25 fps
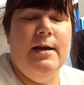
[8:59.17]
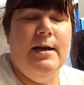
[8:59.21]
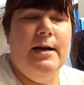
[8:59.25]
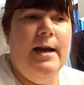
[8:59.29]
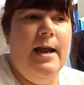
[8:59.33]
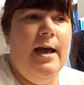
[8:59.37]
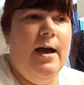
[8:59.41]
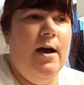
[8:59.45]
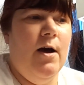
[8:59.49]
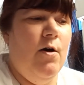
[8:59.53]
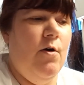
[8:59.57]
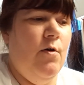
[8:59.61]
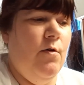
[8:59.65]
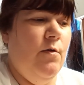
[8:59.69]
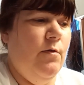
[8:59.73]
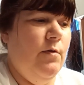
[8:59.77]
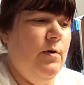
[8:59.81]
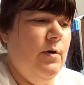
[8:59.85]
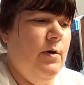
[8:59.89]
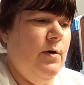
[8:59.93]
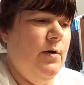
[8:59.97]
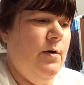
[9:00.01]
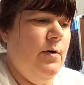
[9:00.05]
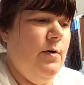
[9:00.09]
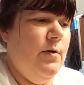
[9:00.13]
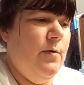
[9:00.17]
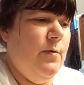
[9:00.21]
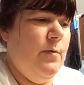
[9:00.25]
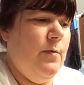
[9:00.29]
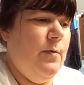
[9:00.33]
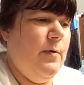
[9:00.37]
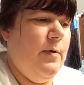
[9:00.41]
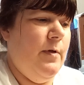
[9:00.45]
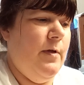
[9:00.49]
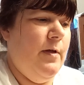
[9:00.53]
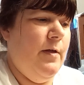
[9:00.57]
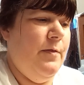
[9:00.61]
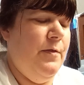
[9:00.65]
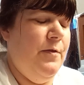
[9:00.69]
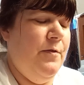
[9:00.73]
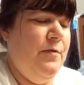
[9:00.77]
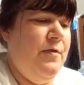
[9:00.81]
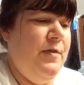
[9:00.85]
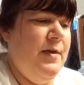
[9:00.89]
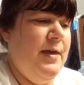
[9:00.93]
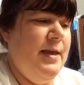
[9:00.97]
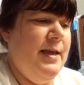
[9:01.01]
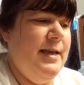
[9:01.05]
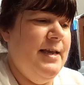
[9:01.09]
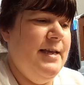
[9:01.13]
Now, the
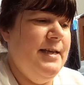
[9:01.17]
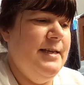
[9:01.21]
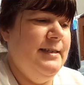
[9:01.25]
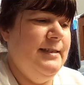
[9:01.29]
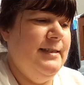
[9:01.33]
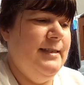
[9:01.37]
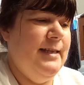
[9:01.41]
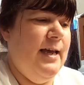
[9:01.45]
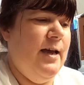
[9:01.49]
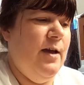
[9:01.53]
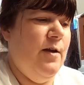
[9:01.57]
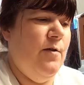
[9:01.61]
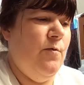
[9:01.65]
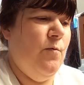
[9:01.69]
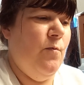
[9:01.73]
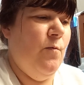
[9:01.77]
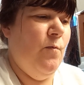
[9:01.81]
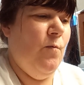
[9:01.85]
thing is that